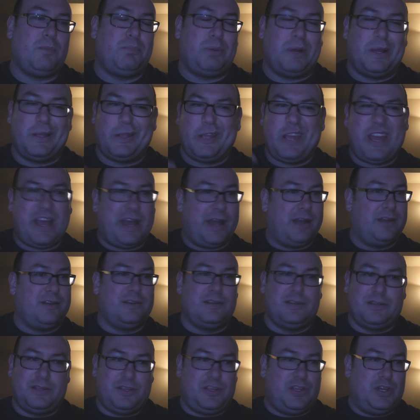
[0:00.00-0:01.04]
but yeah,
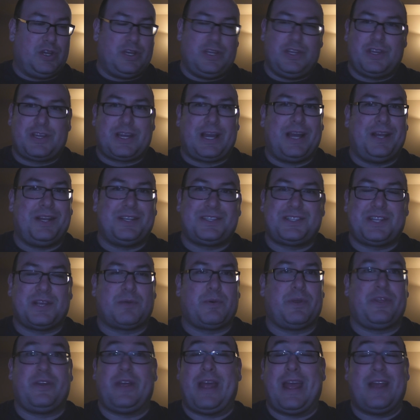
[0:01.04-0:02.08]
you, you kind of
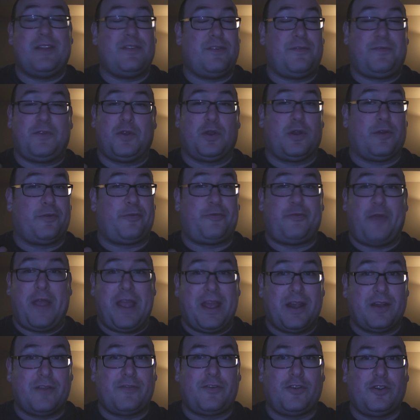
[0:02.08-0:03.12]
stick with it. And if you're a
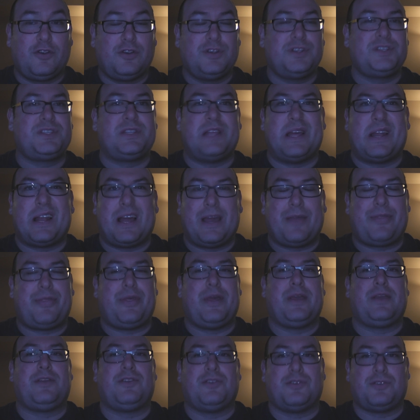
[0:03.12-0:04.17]
fan of hers, then I
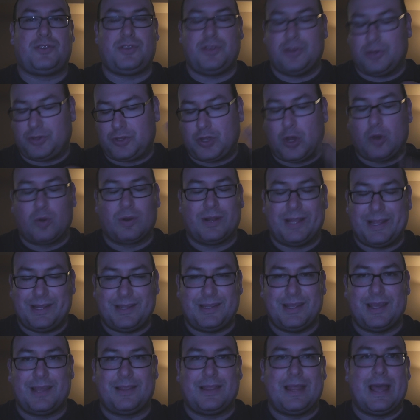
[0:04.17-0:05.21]
think you, you'll totally
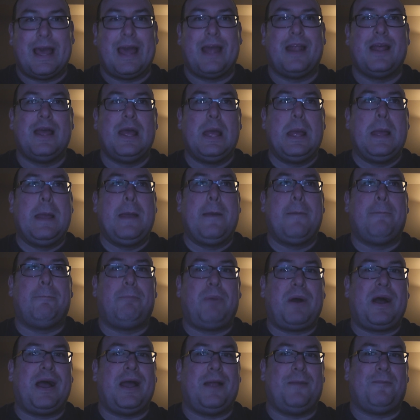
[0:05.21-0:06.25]
dig that.
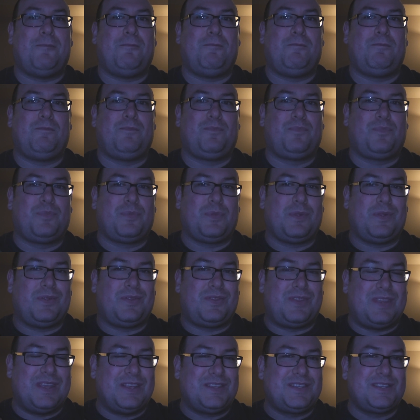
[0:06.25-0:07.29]
But
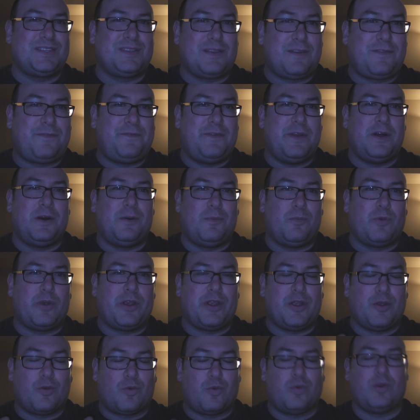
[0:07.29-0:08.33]
this is a film
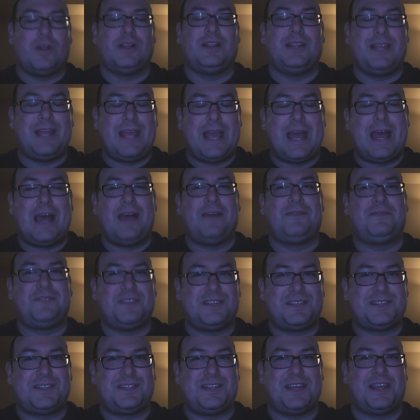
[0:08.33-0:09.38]
where you really have
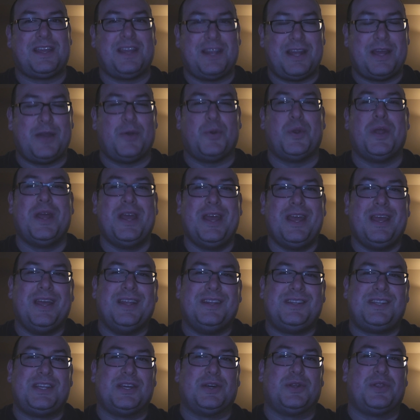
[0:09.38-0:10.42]
to stick it out
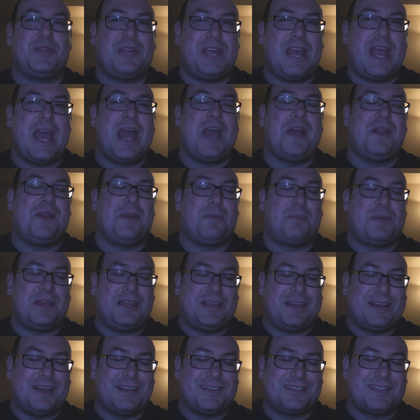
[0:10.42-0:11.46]
until the end
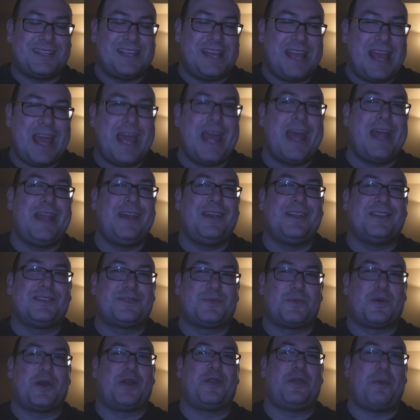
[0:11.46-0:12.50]
because the end
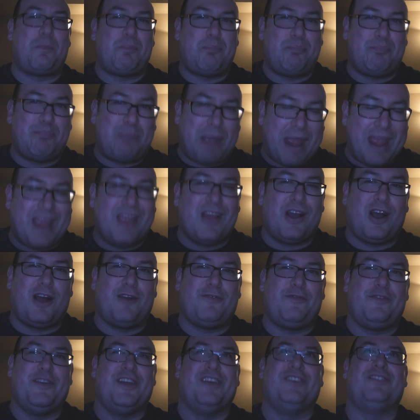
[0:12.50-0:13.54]
is where the
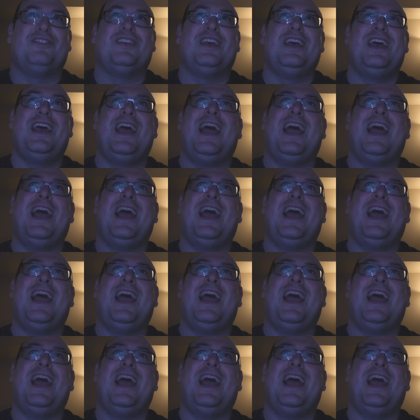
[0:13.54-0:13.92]
payoff is.